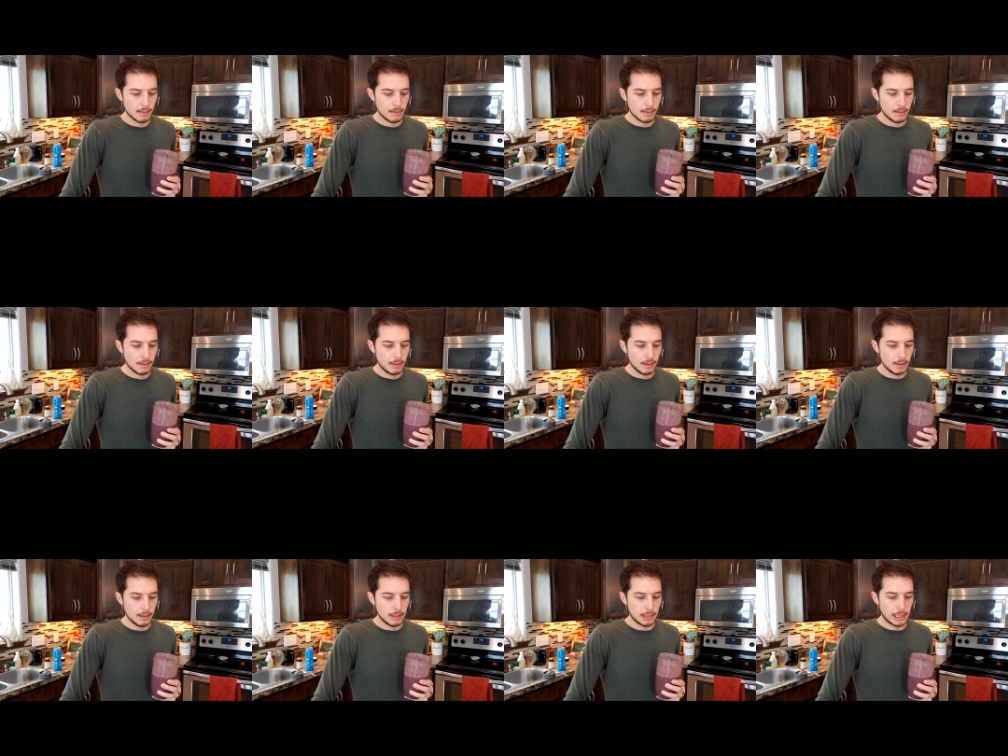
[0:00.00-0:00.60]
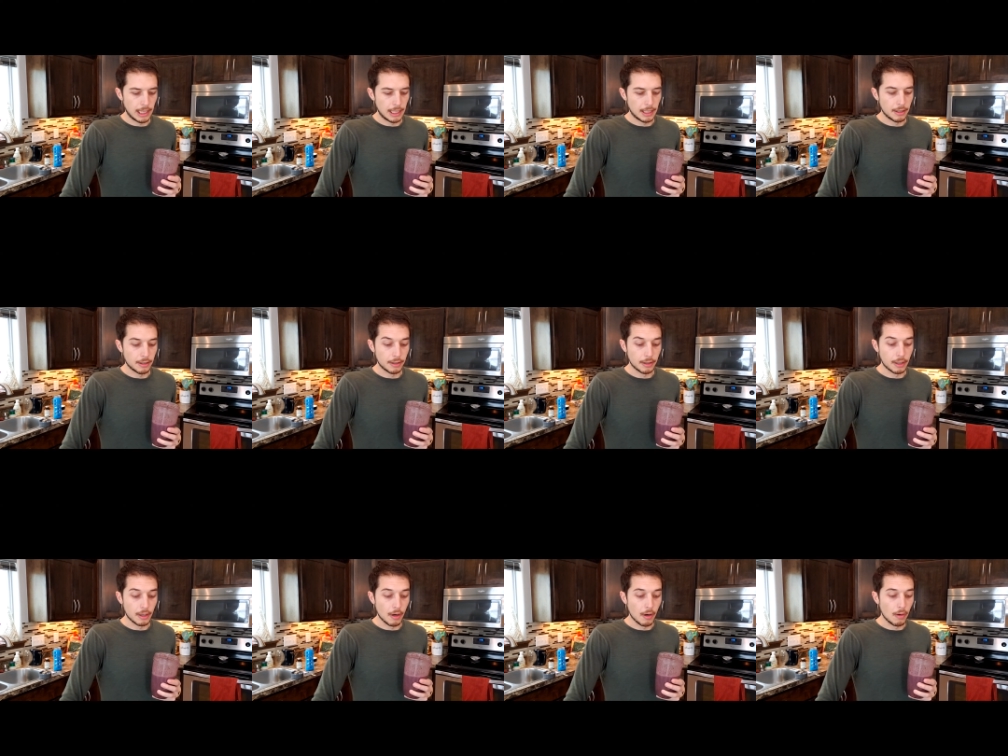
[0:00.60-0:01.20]
Like I could
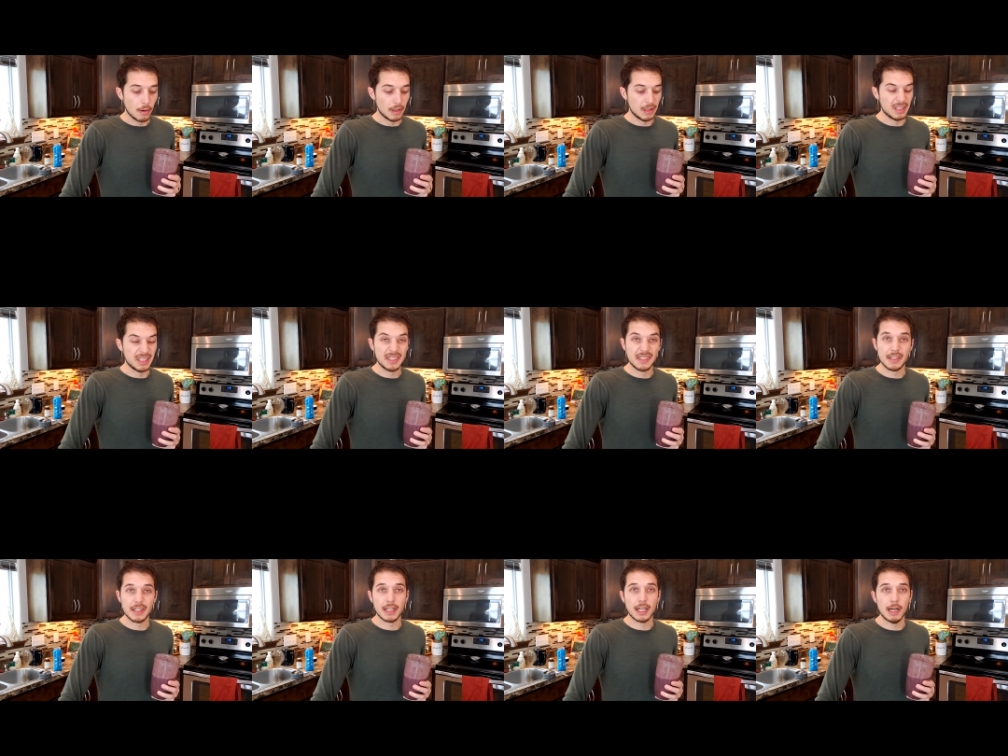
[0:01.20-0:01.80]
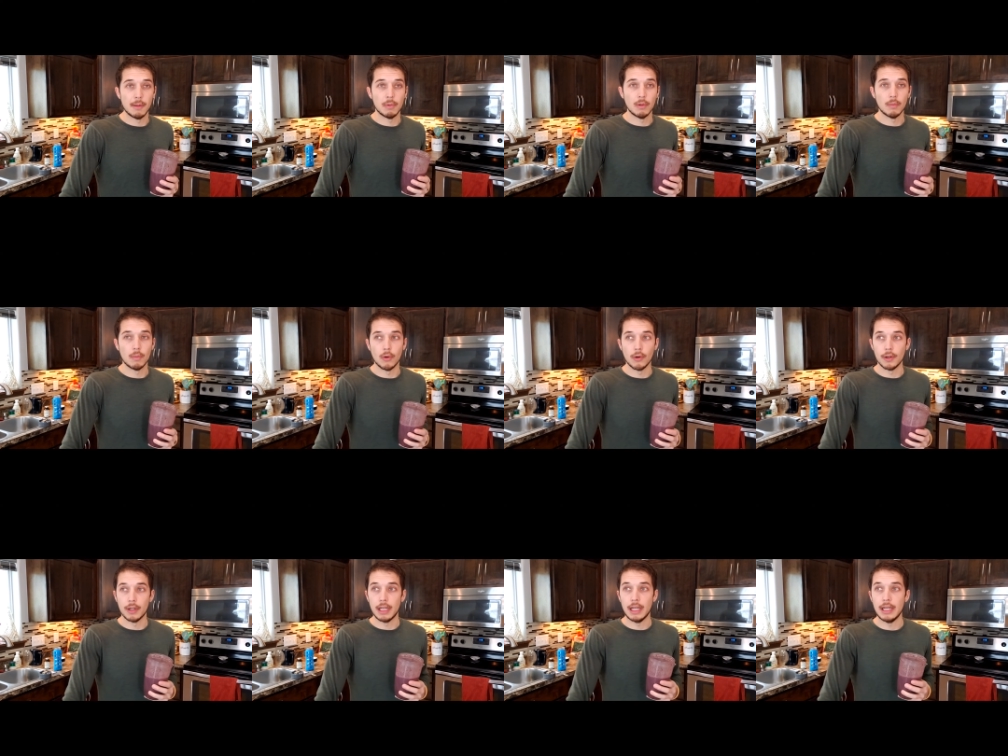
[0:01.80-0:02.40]
go at least a couple more
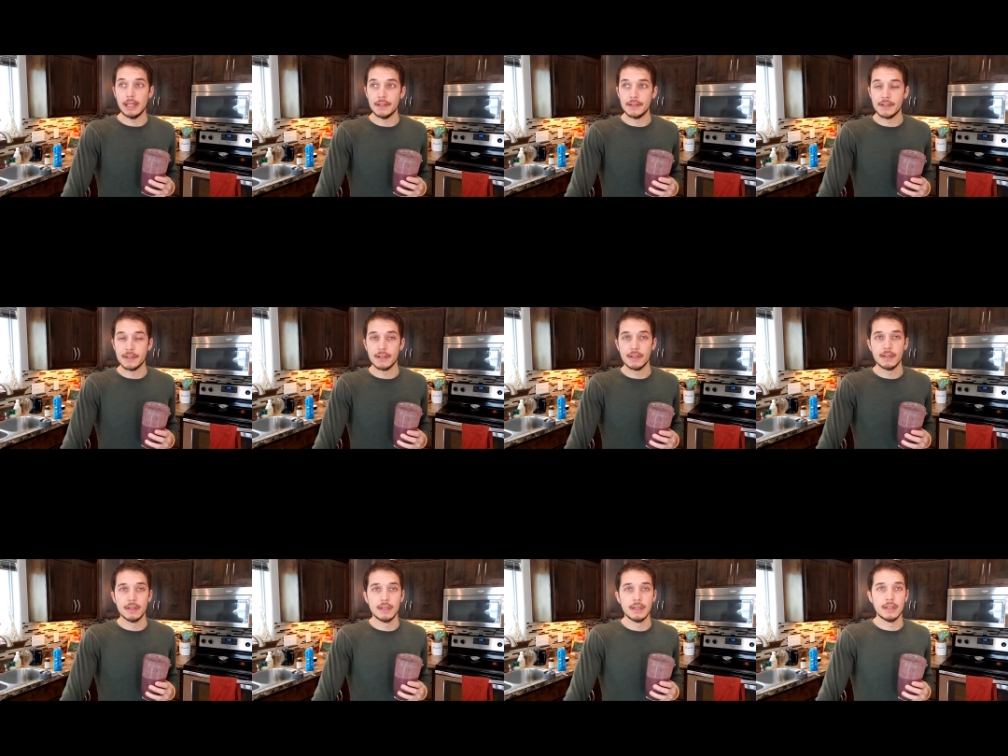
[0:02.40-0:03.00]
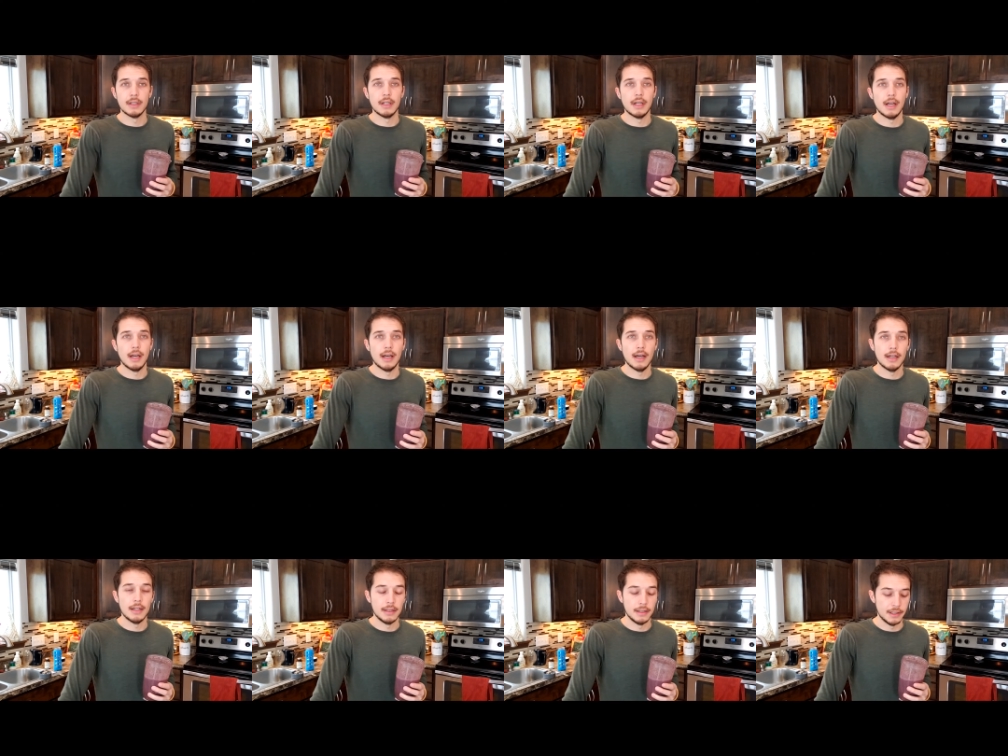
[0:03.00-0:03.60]
days
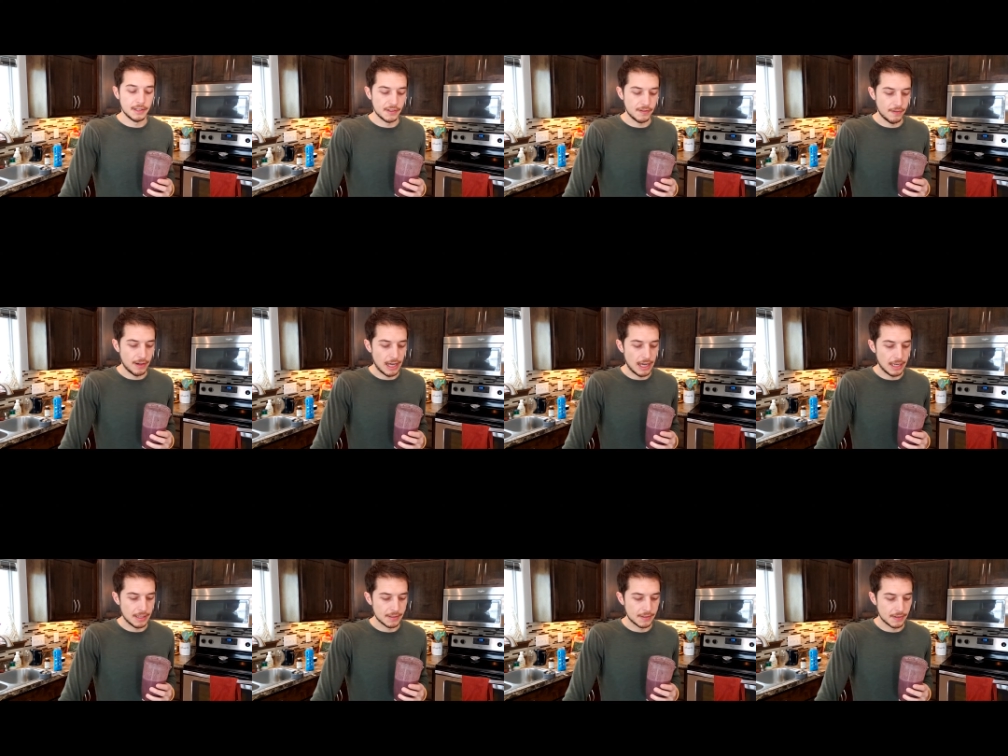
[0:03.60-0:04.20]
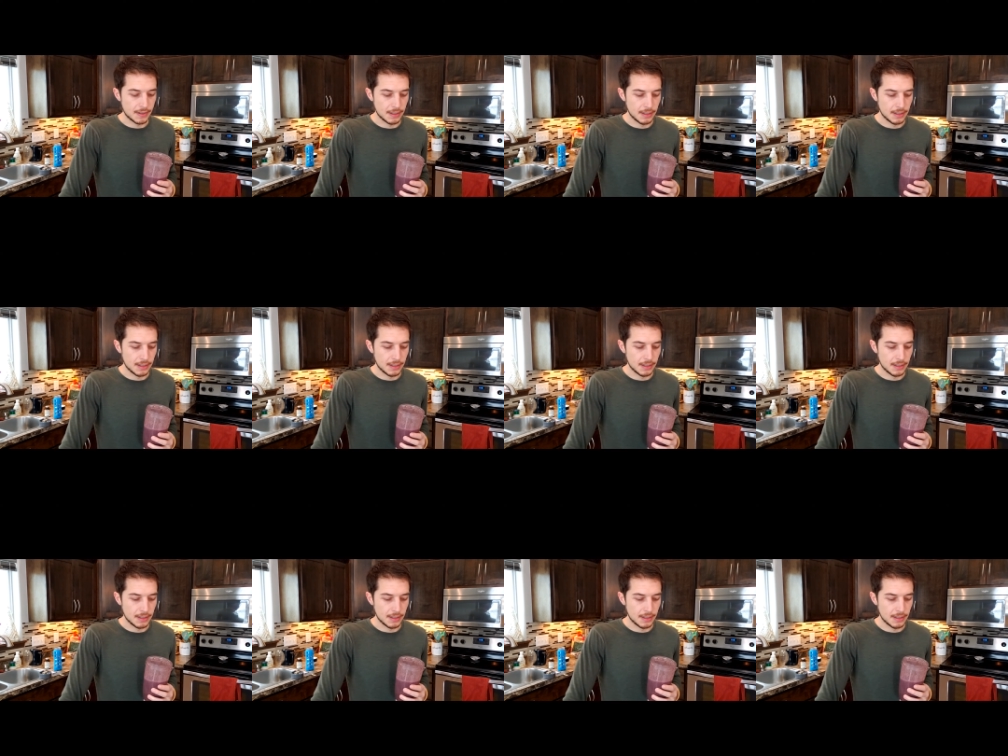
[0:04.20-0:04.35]
in this fast.